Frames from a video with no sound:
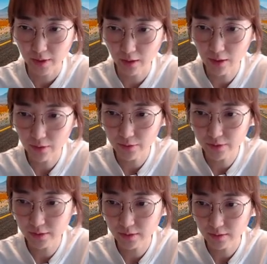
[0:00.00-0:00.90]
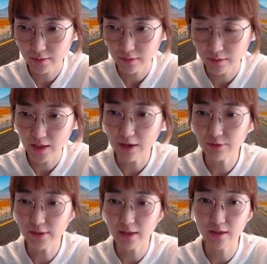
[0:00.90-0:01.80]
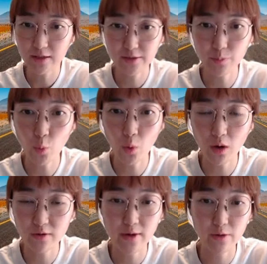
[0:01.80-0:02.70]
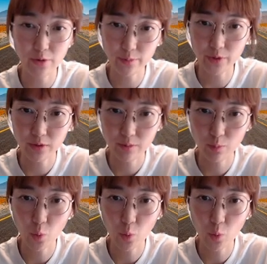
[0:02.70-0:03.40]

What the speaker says: because the outside is more valuable,